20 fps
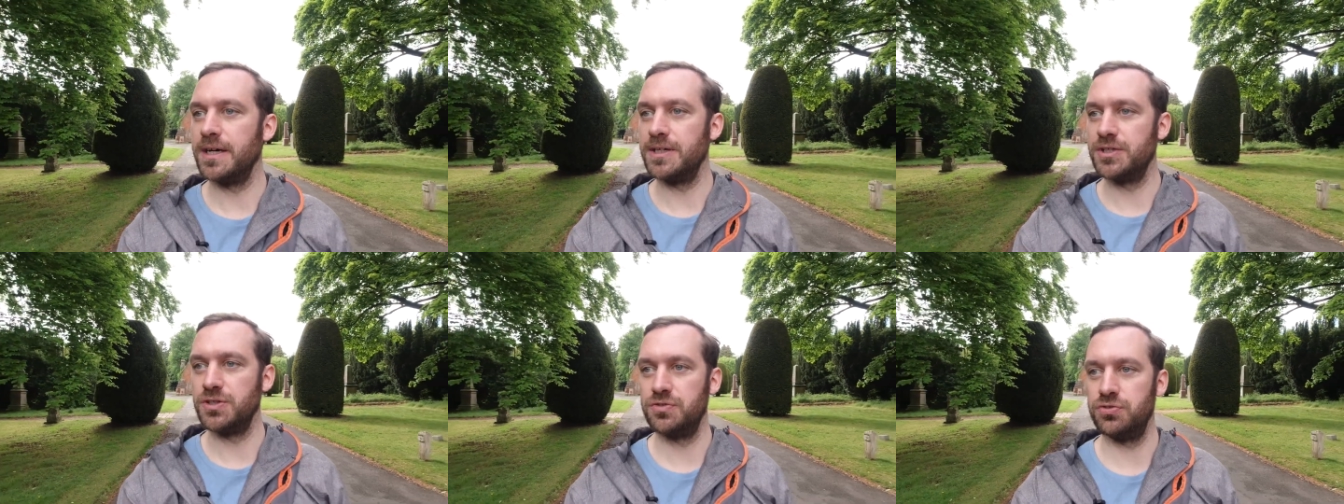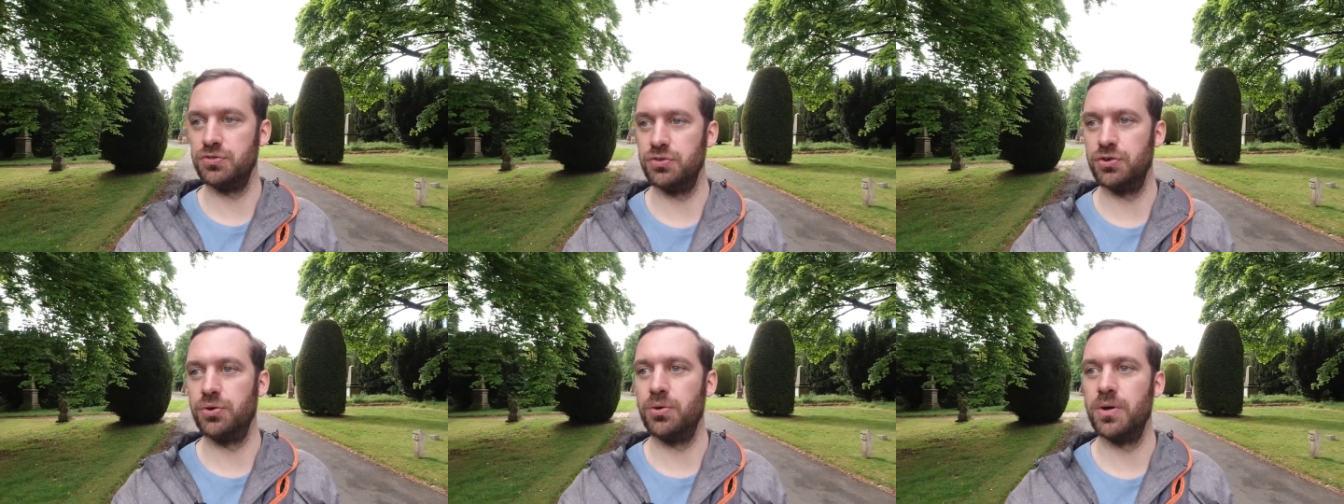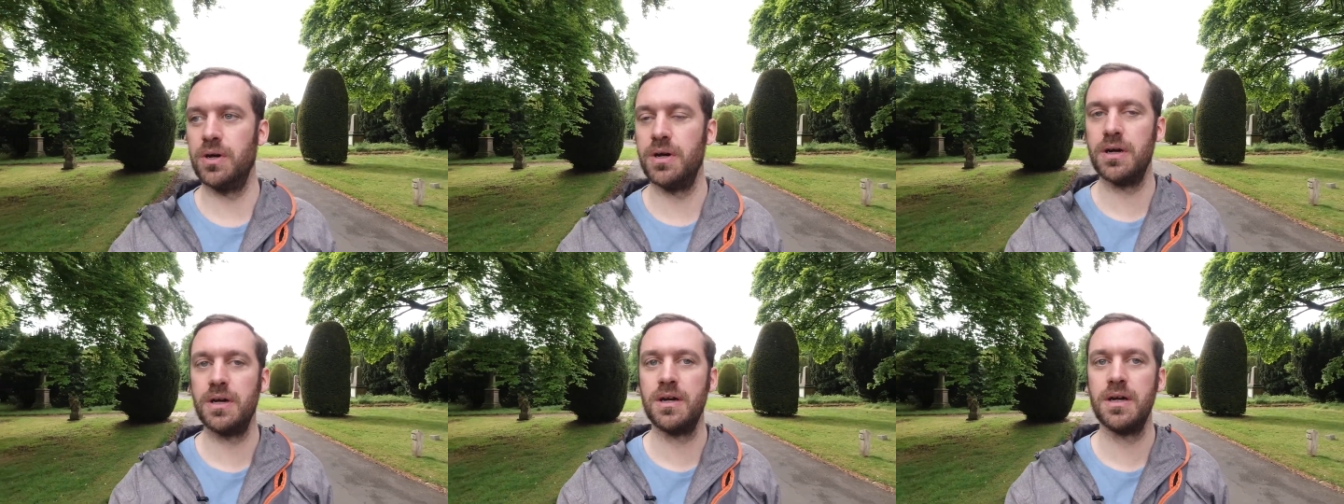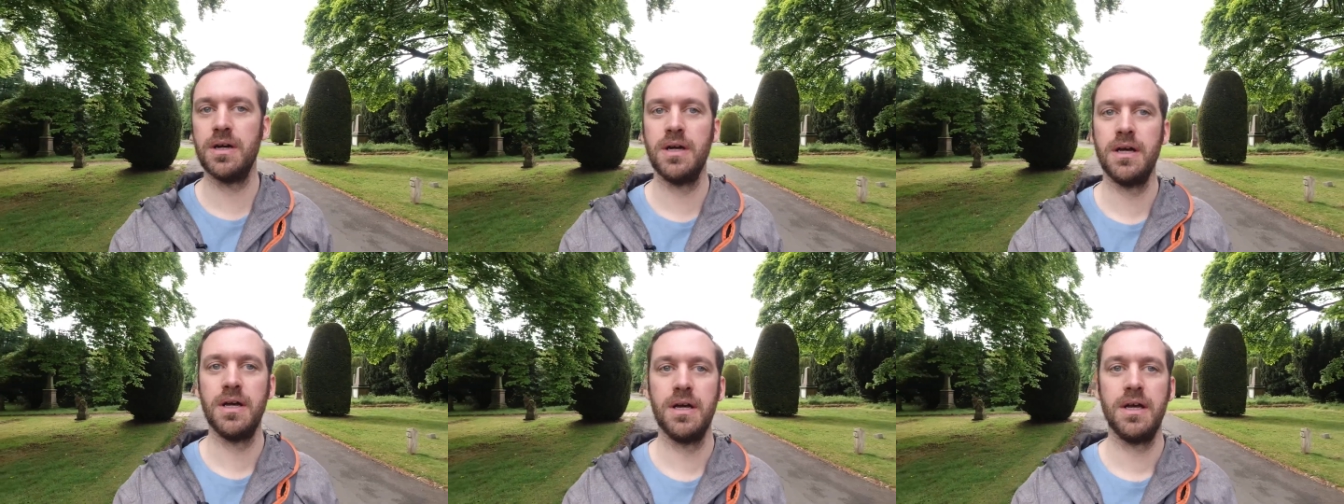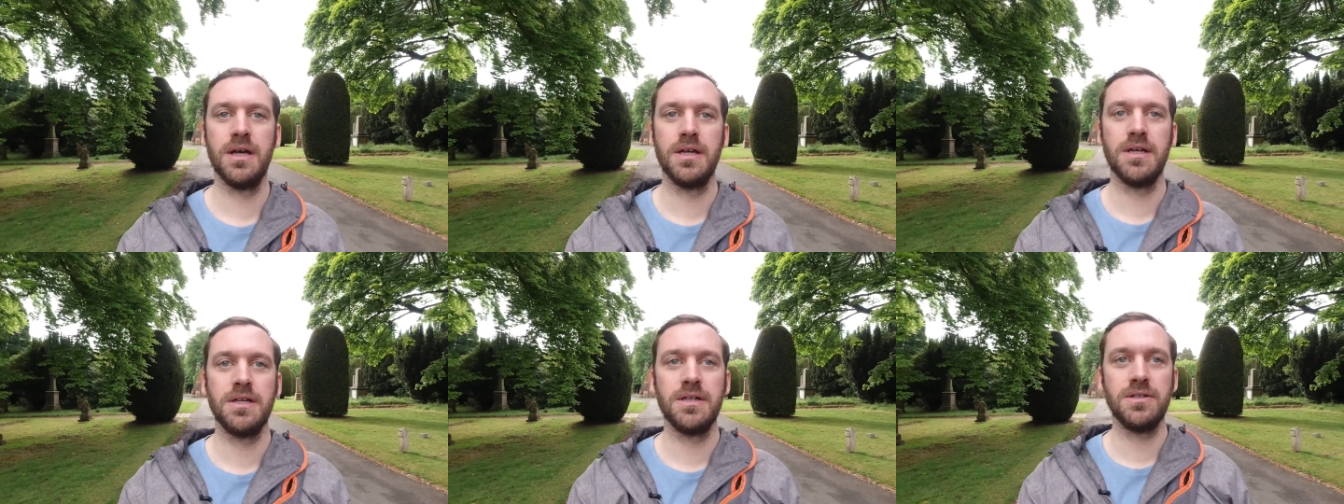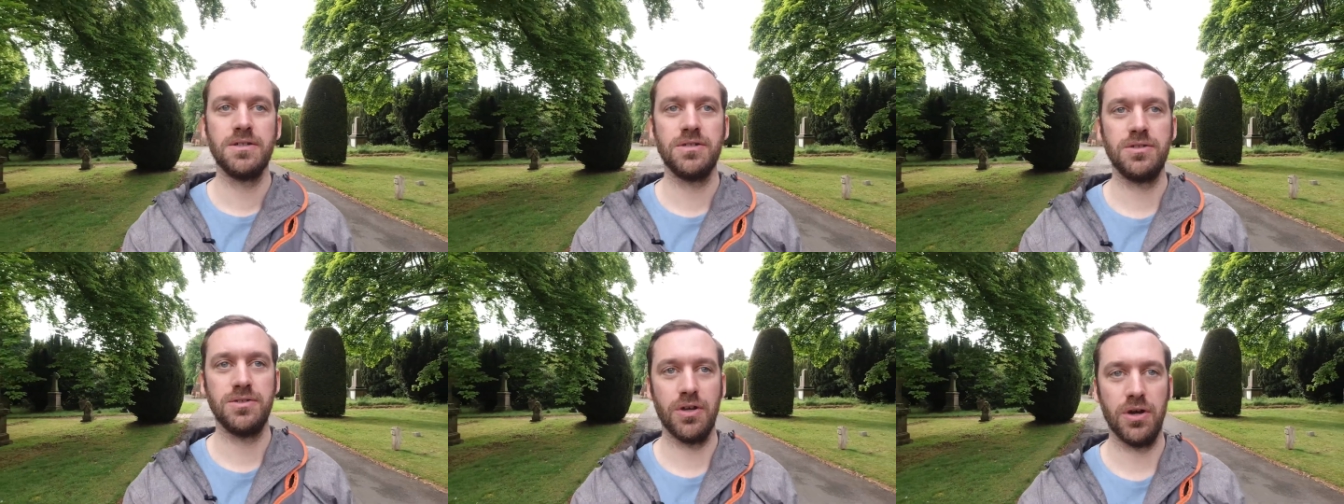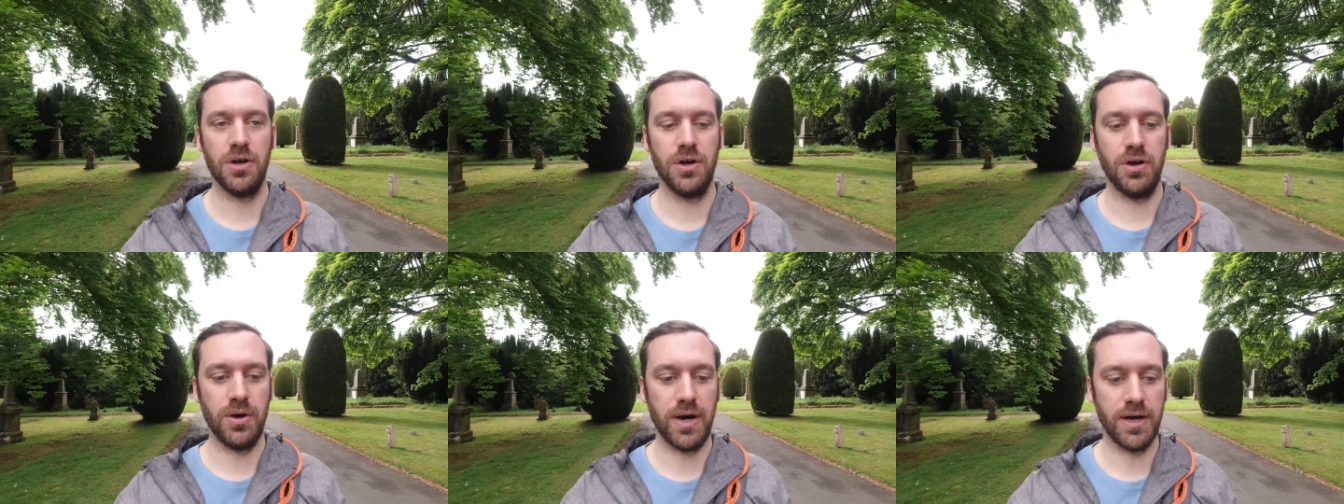is true.
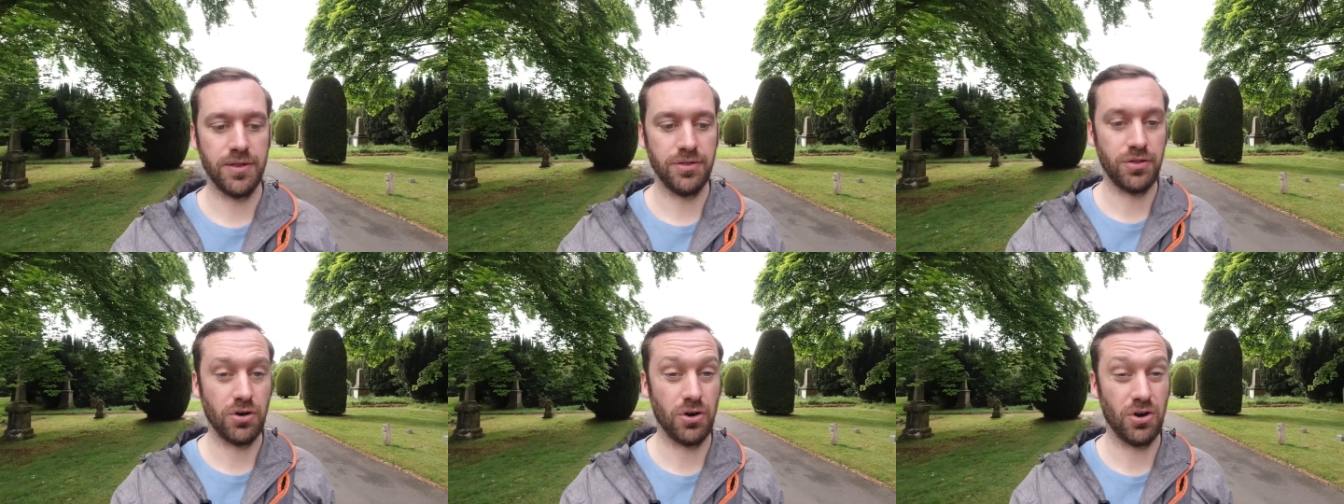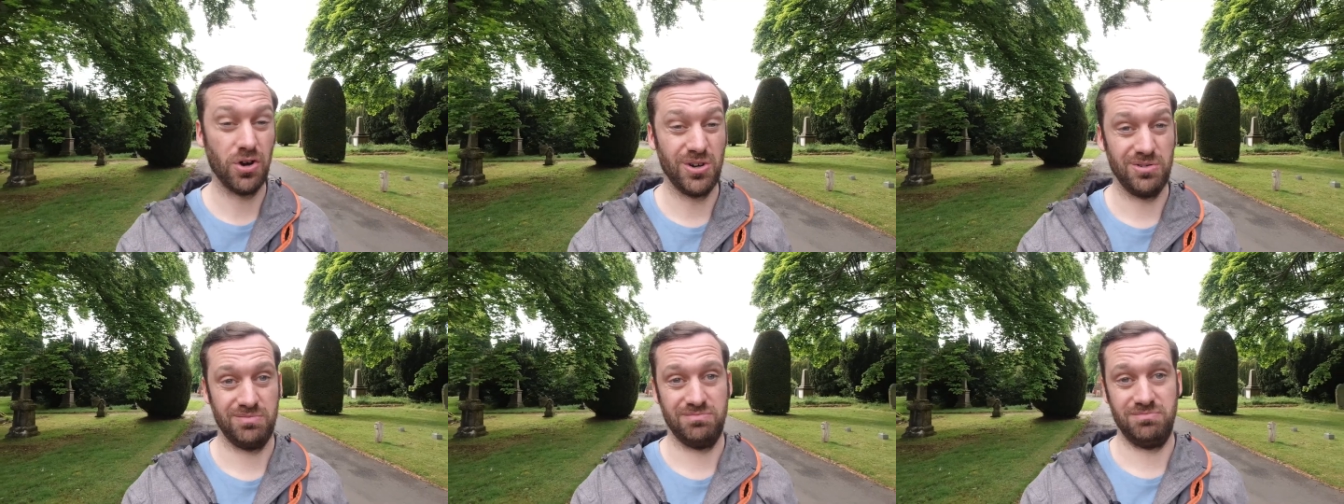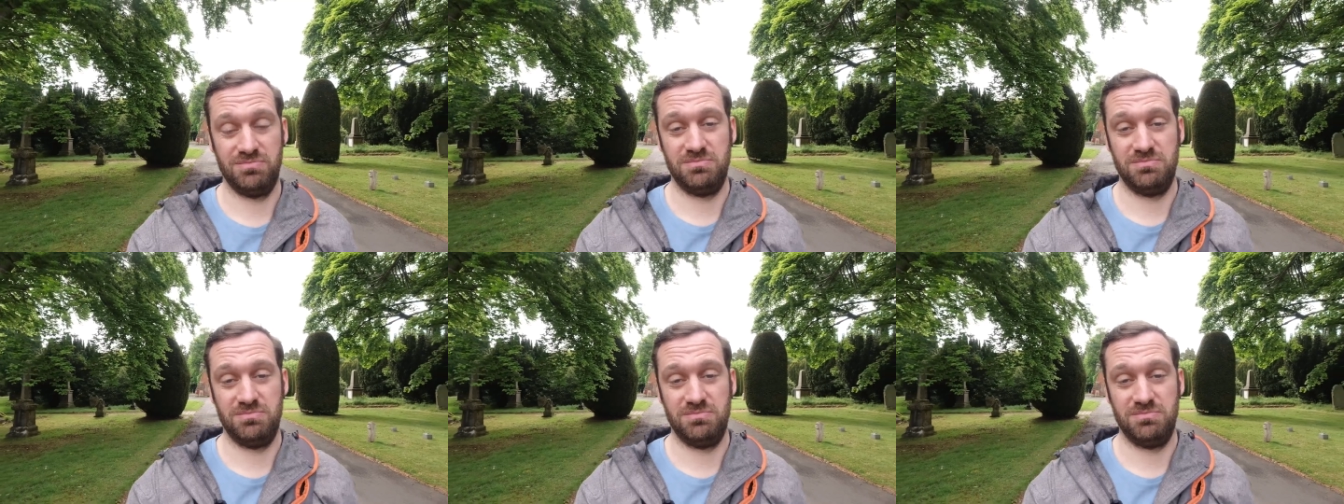So I thought,